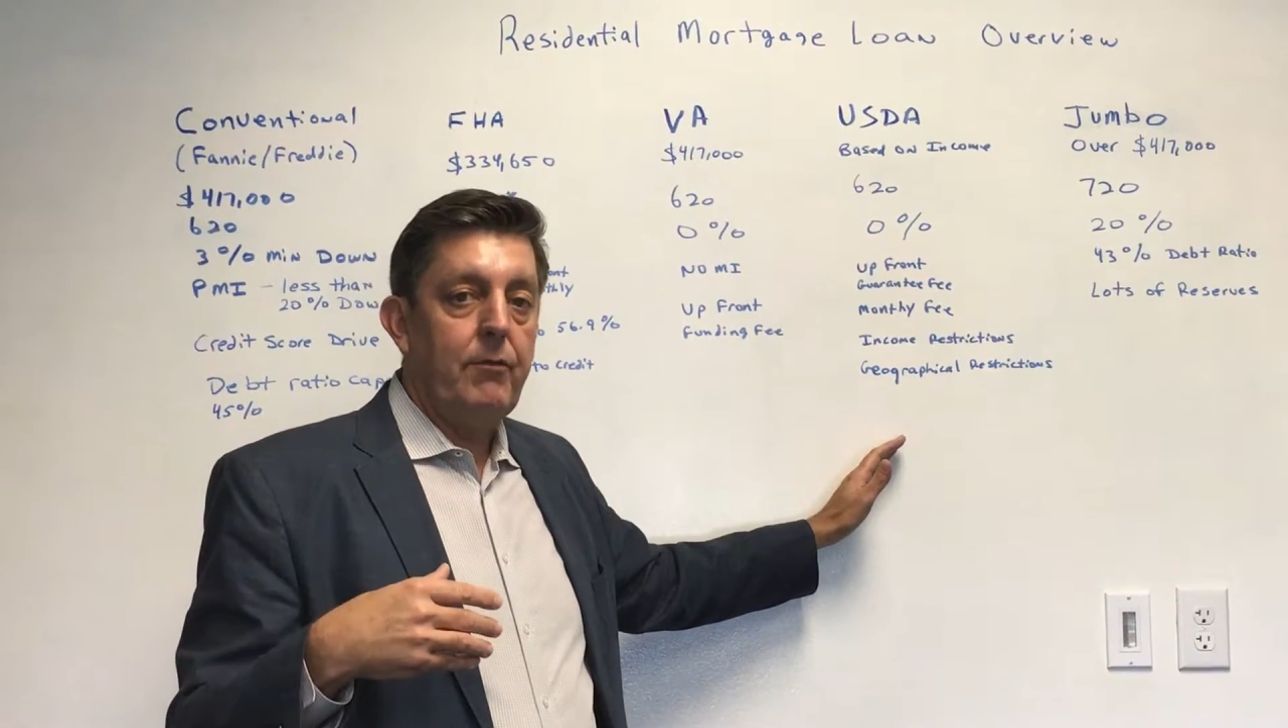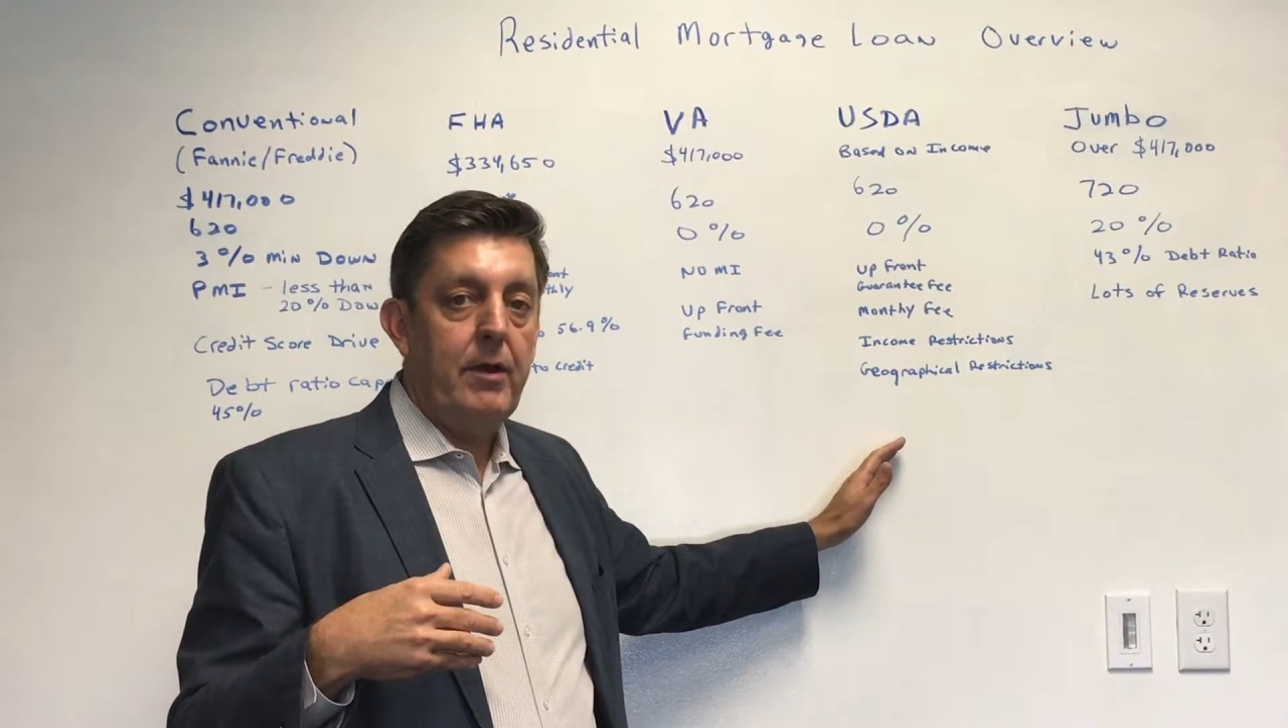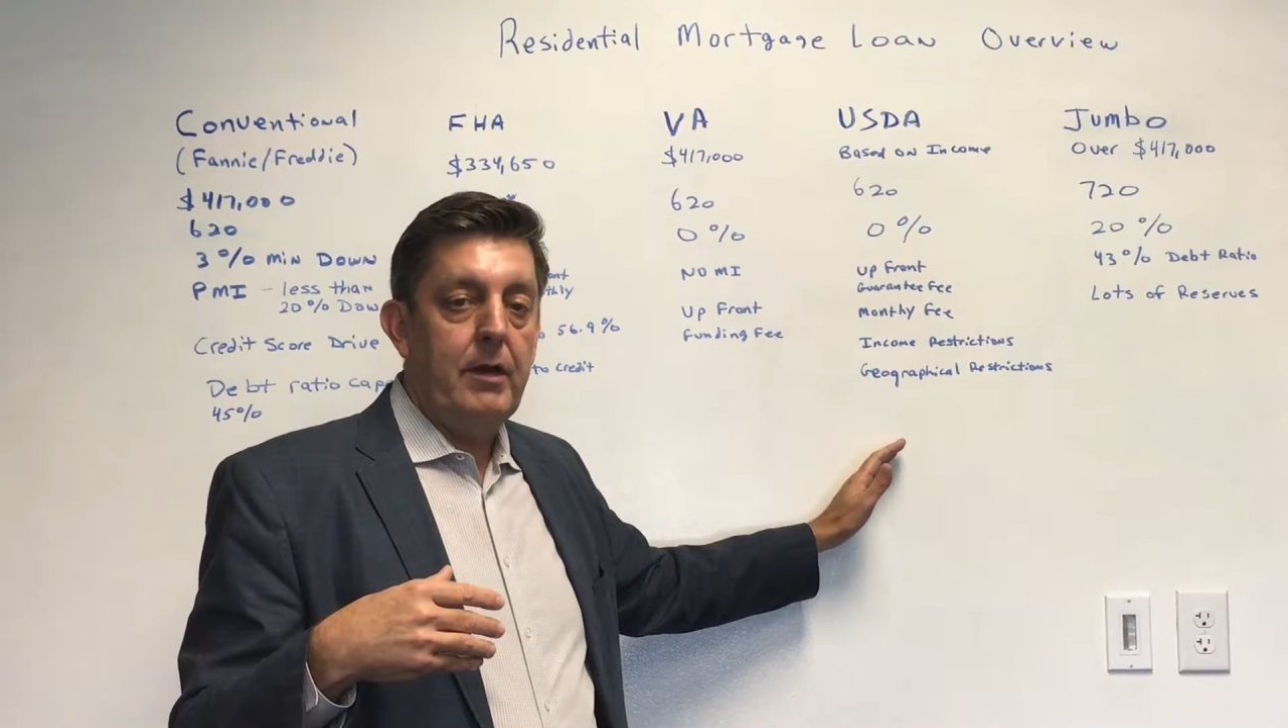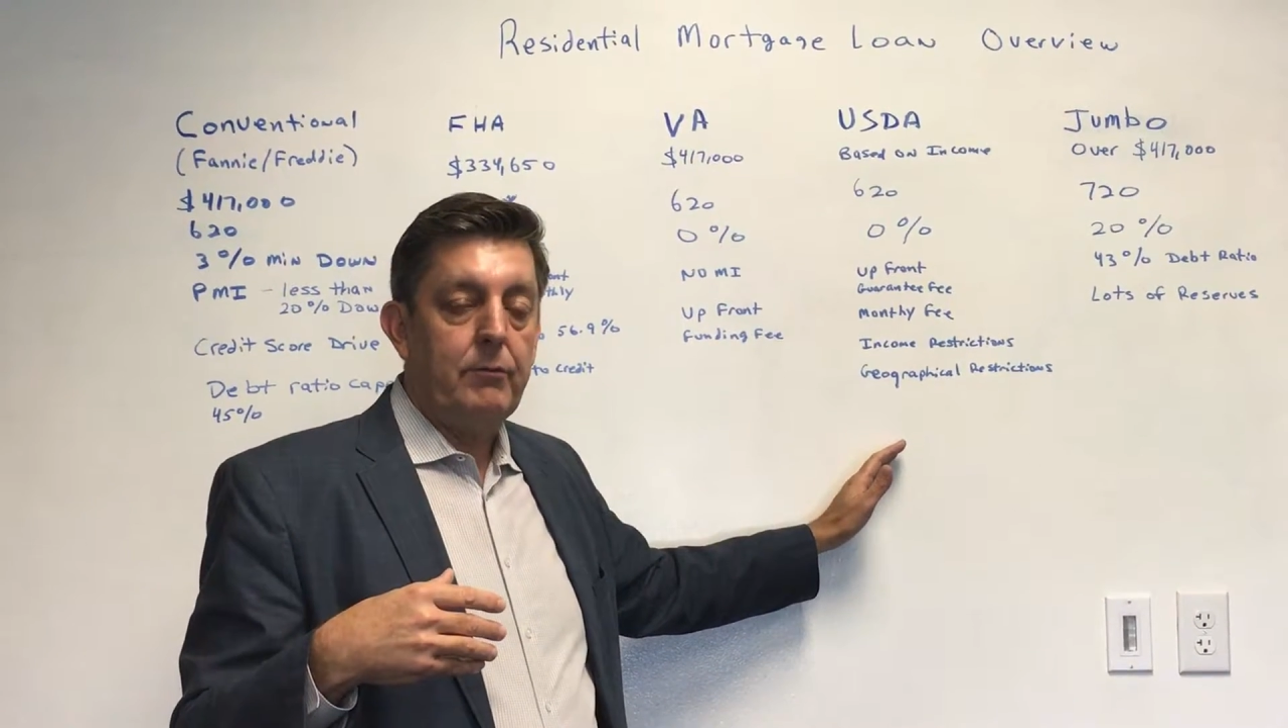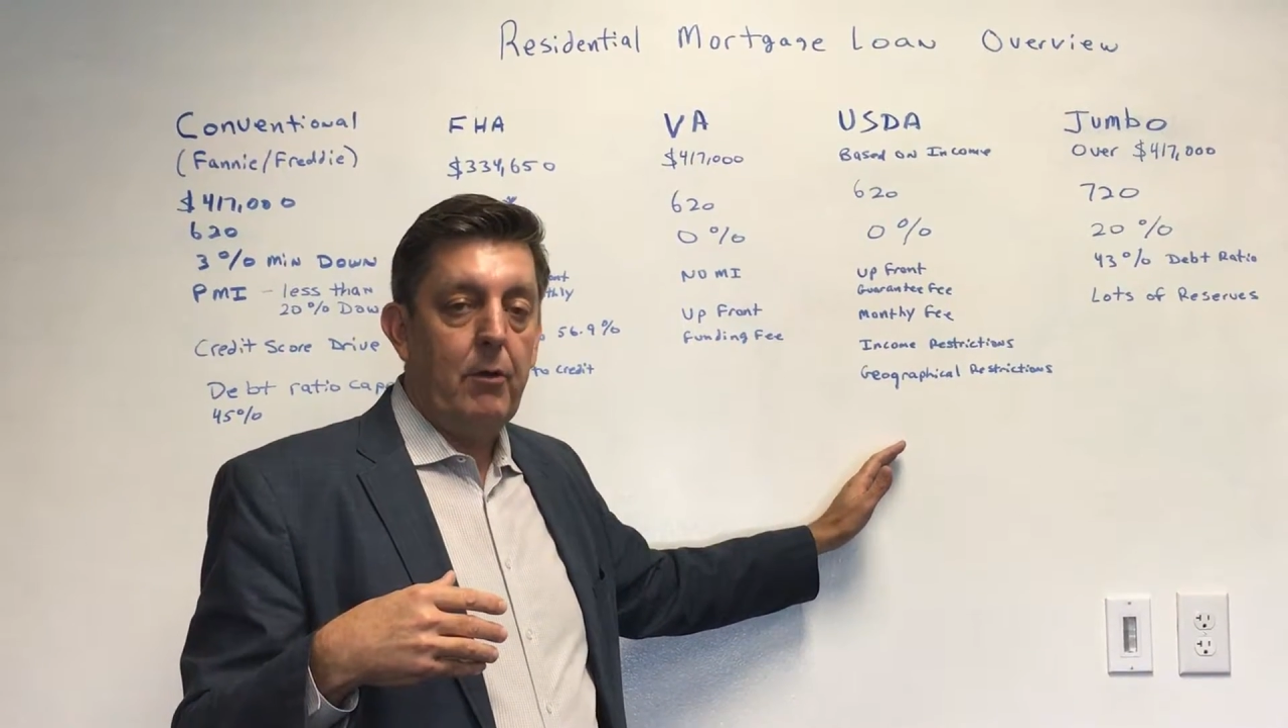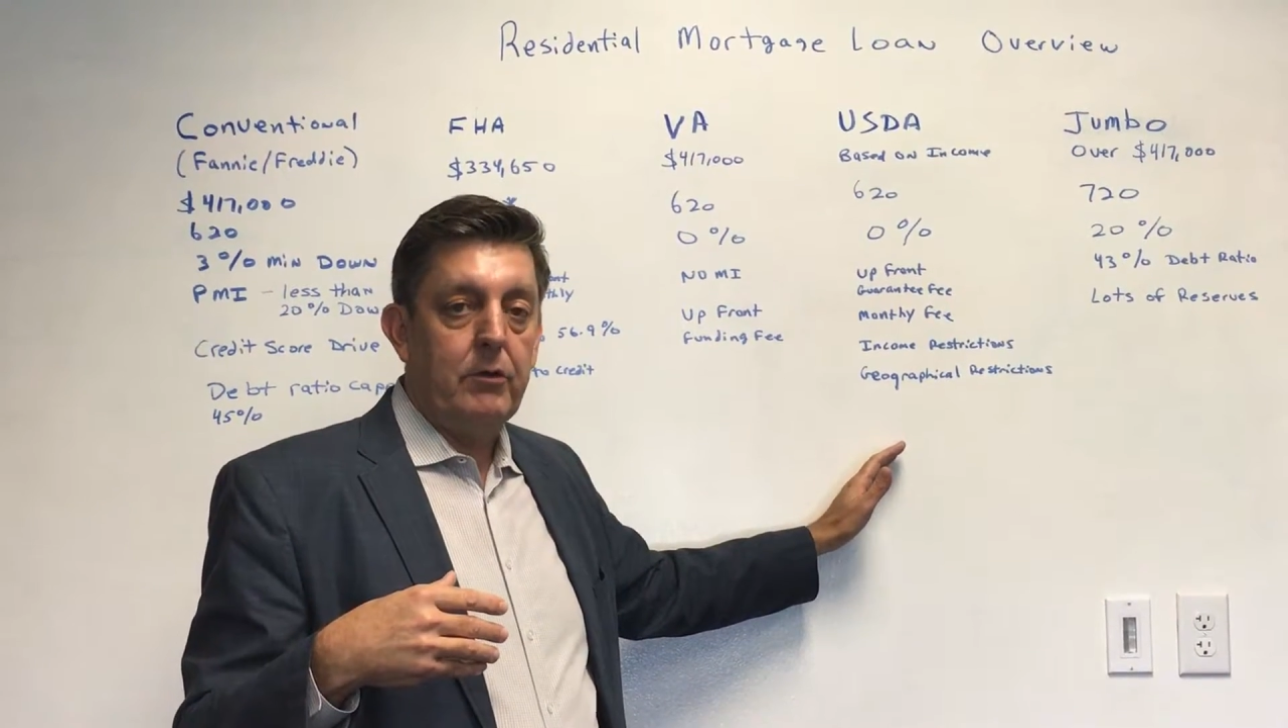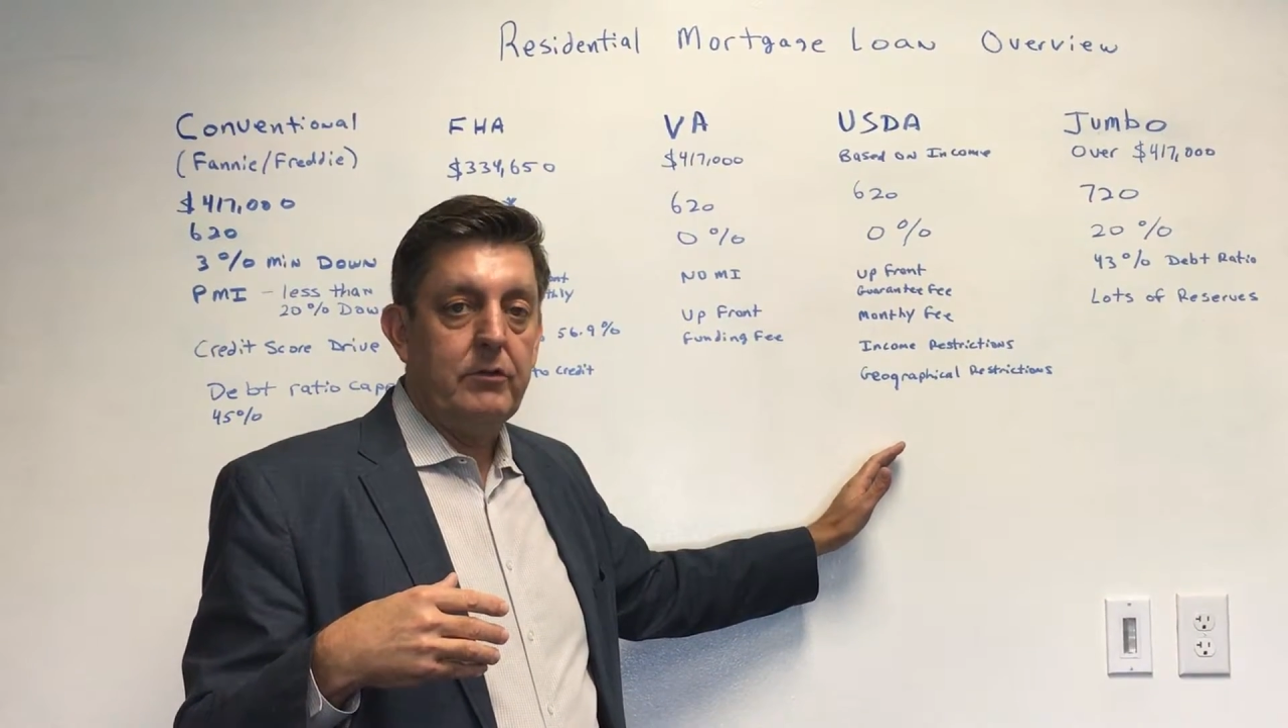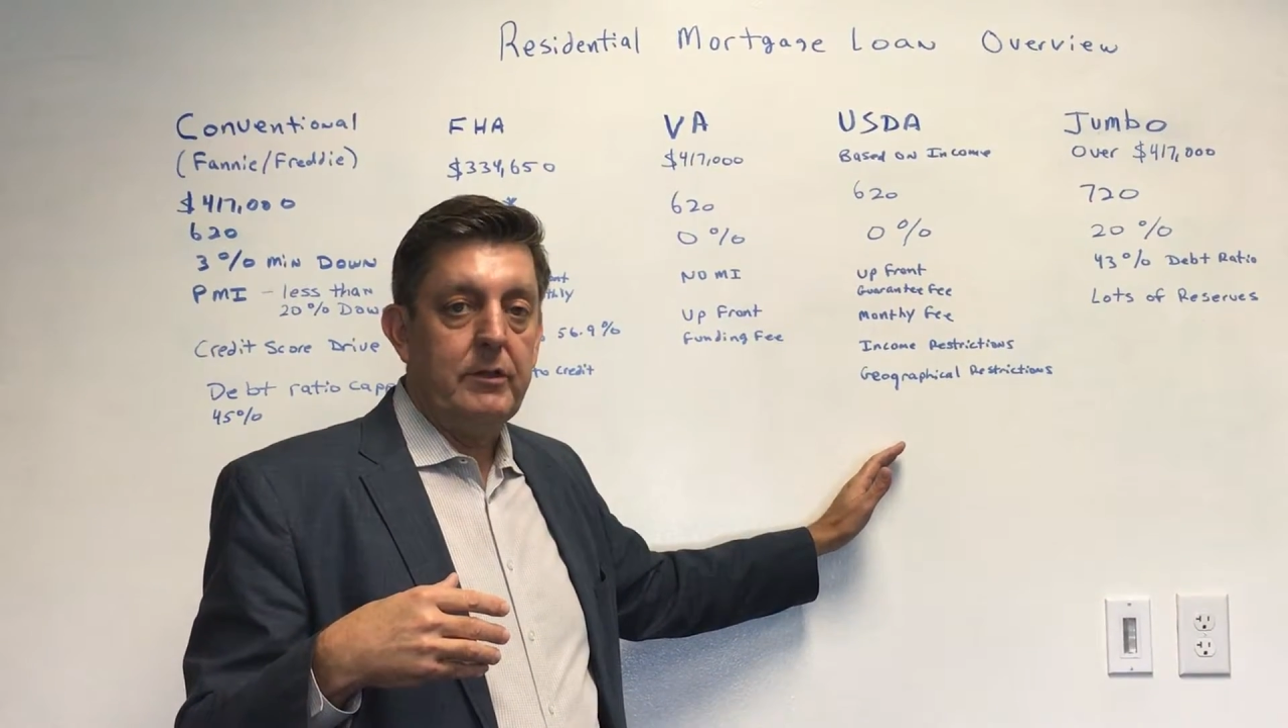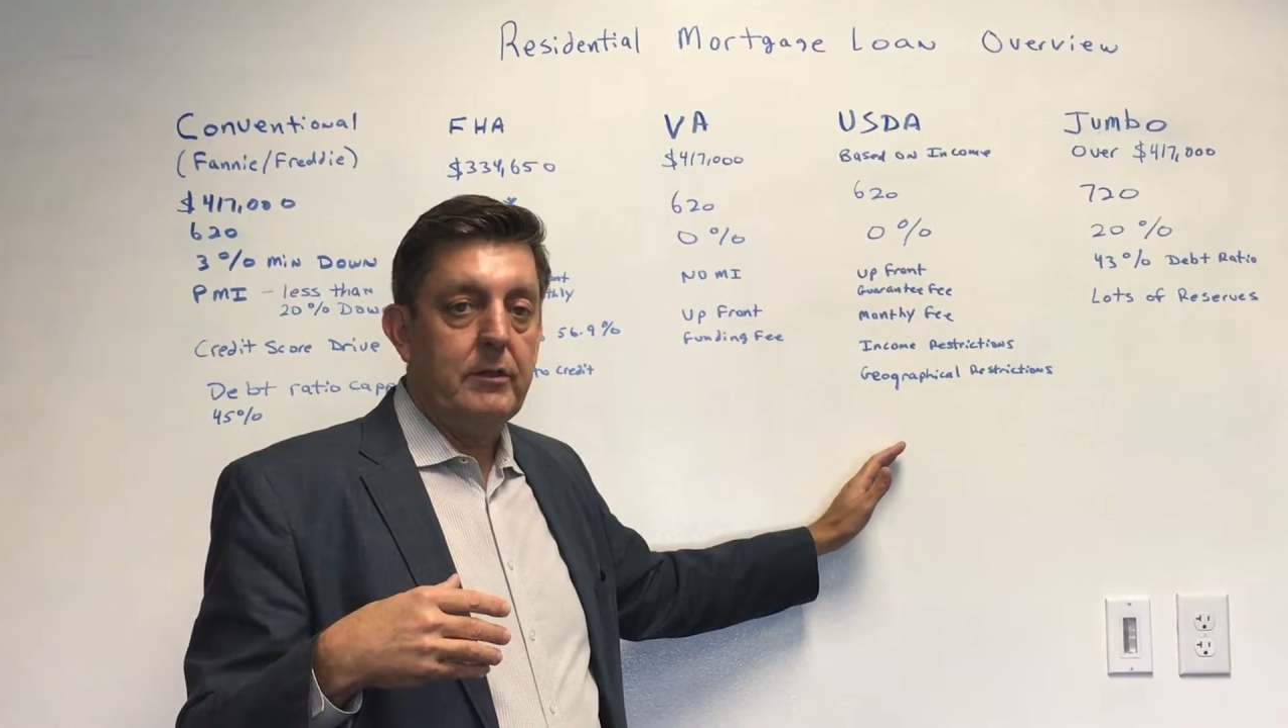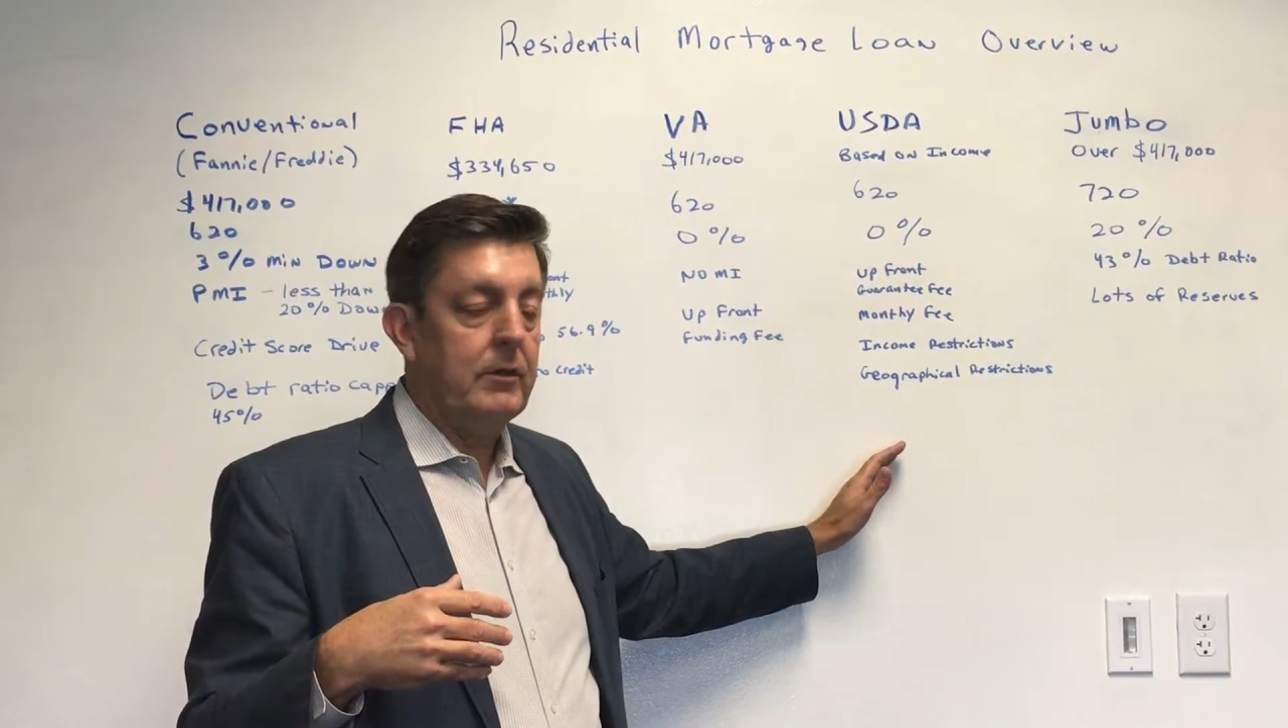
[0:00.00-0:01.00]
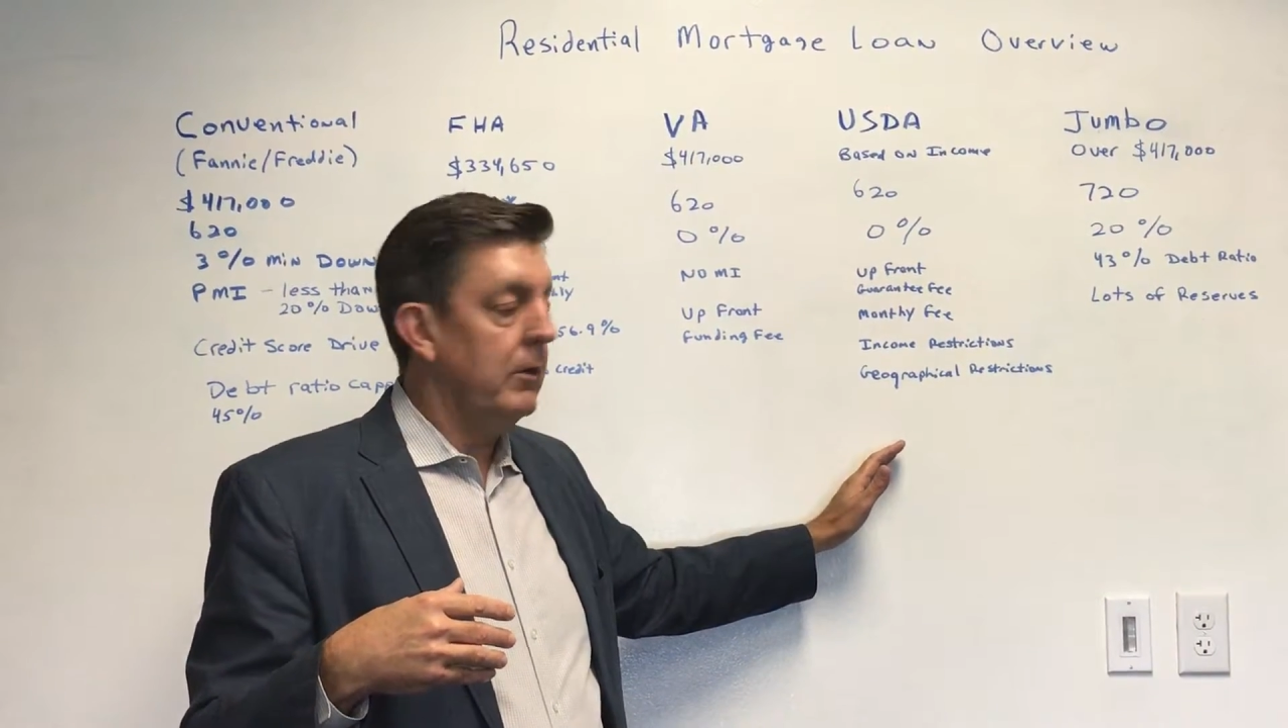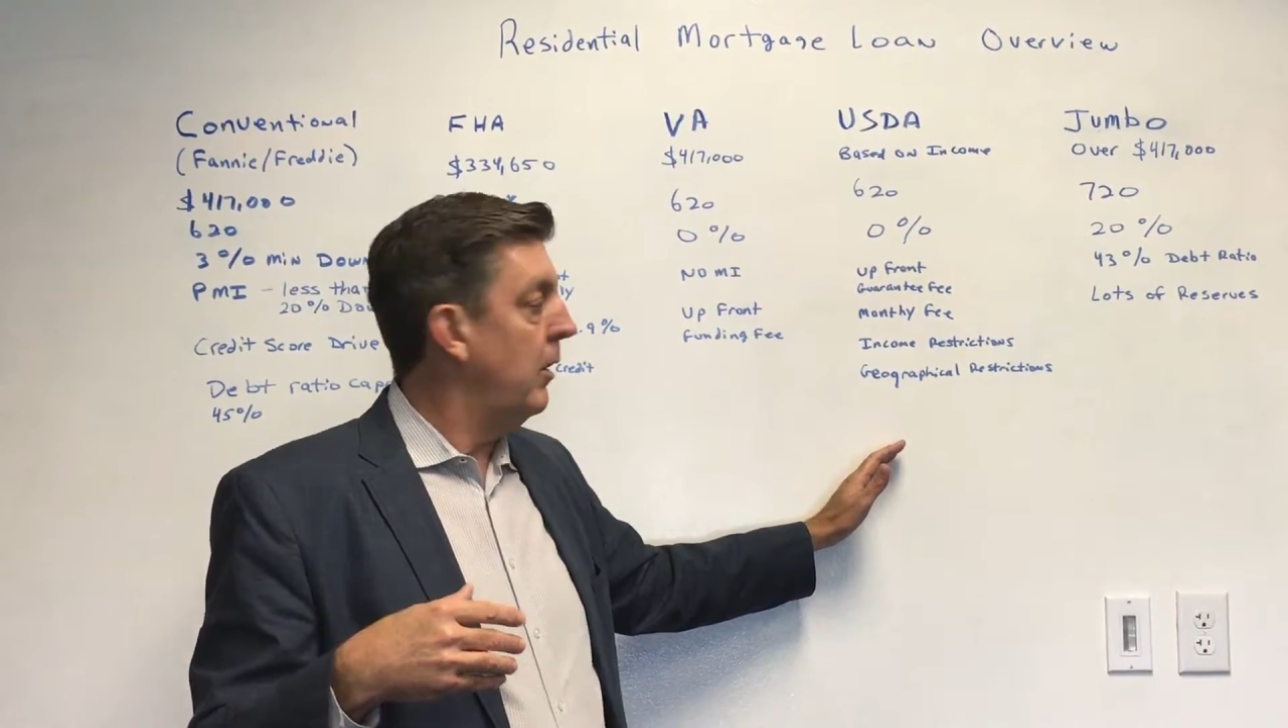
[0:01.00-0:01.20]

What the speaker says: financed partially into the